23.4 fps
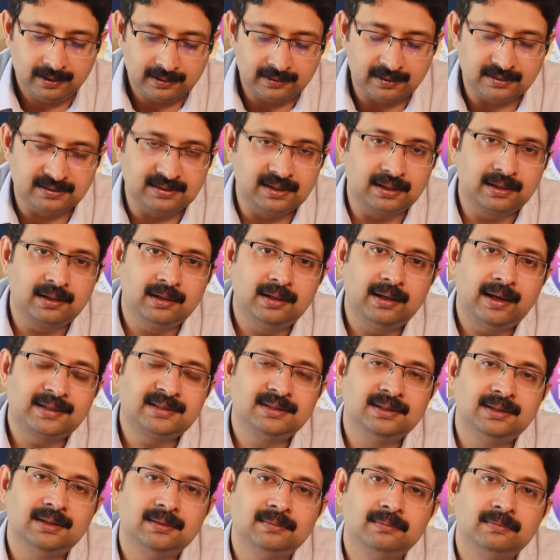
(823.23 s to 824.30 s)
The second
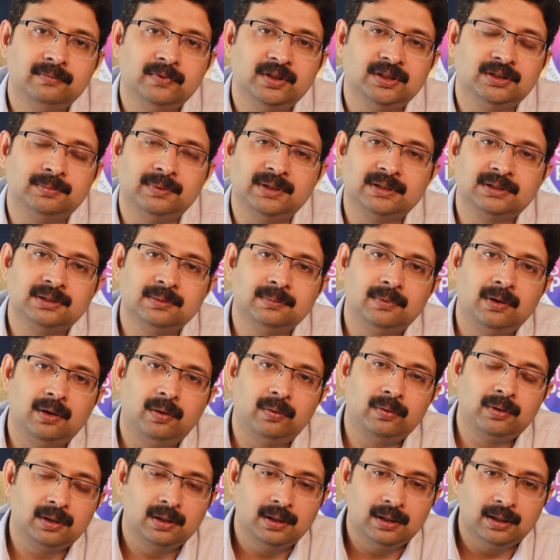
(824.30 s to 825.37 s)
axiom which speaks
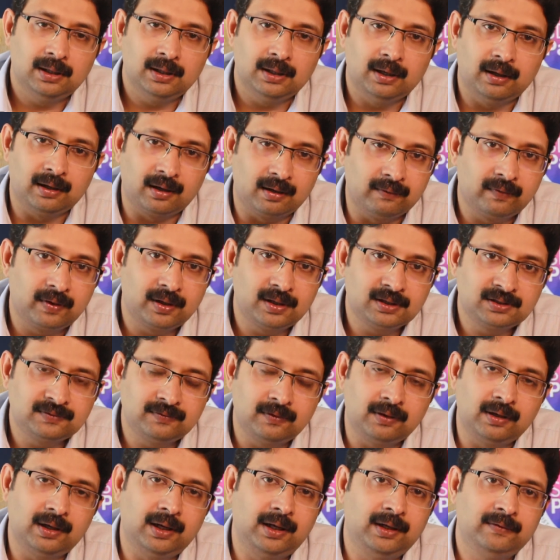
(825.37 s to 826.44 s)
about reverence
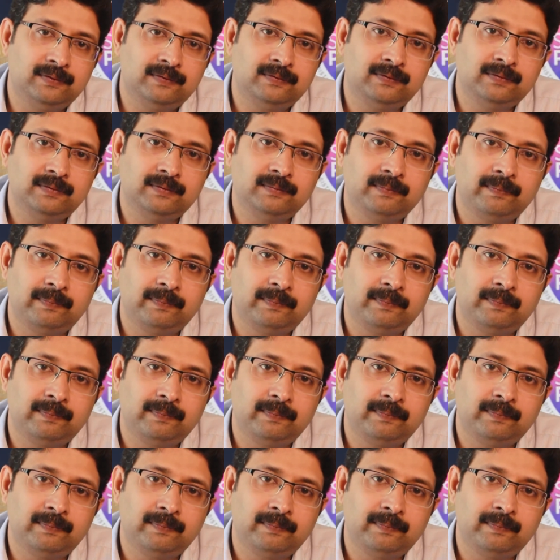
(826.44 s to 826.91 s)
for life